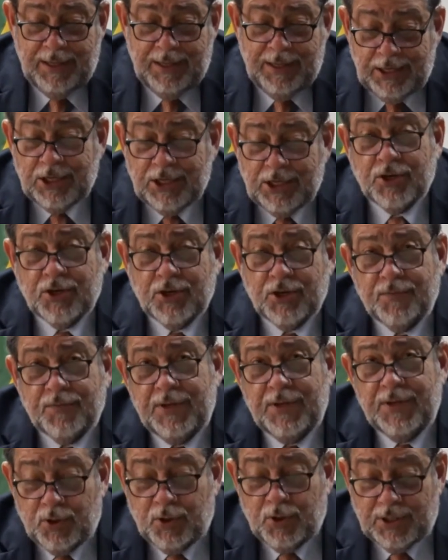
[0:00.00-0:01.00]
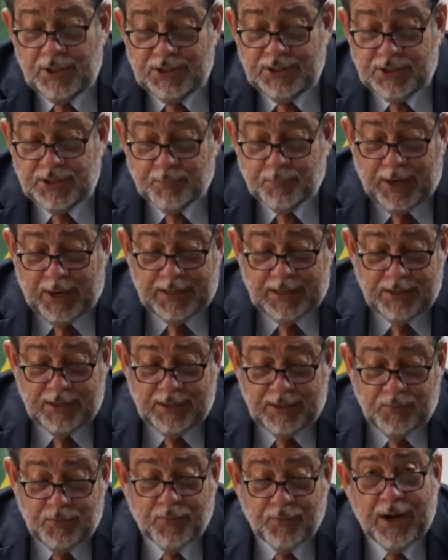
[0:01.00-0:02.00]
Each of these words is
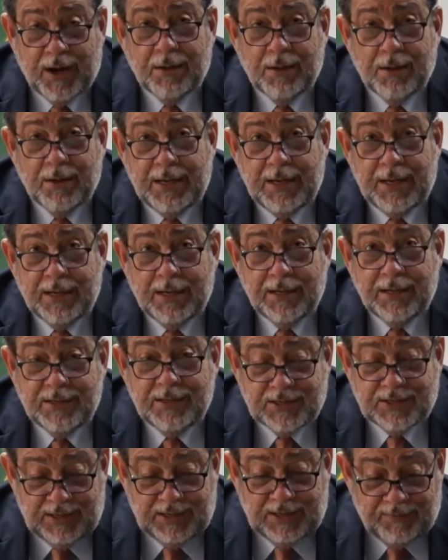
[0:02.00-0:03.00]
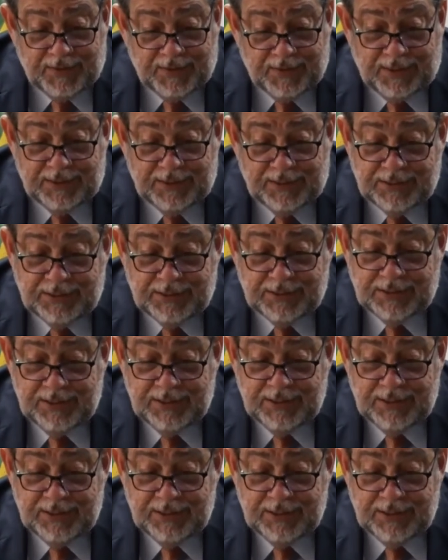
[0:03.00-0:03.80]
pregnant with real meaning and significance.